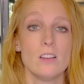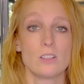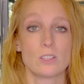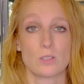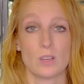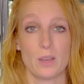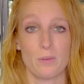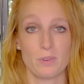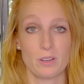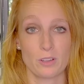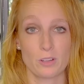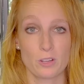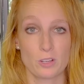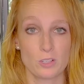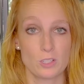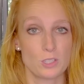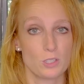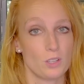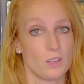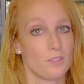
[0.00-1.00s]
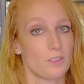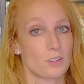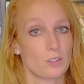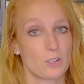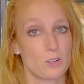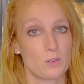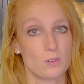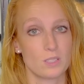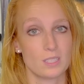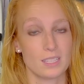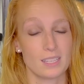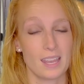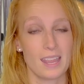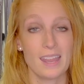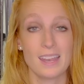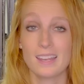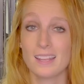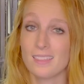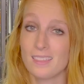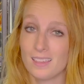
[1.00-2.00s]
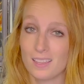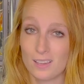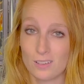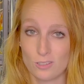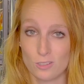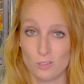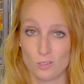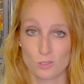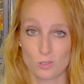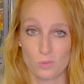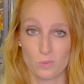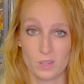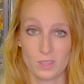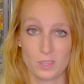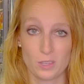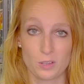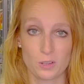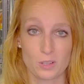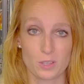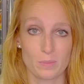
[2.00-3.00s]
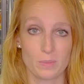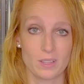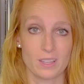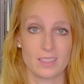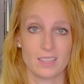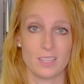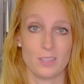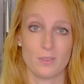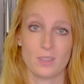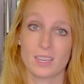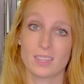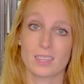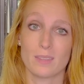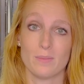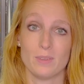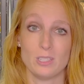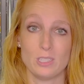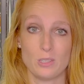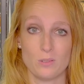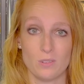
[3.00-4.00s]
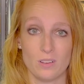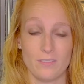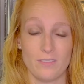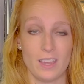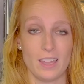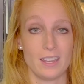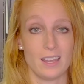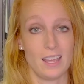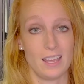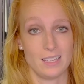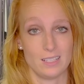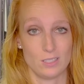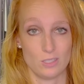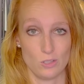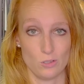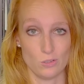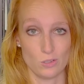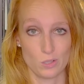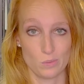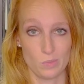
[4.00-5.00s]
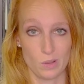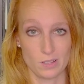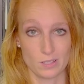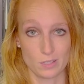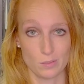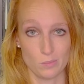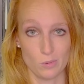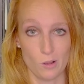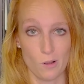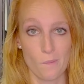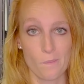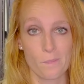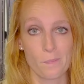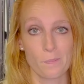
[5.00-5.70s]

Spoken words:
So I would encourage you, if you're noticing anything unusual with your chameleon, that you get them into a vet as soon as possible.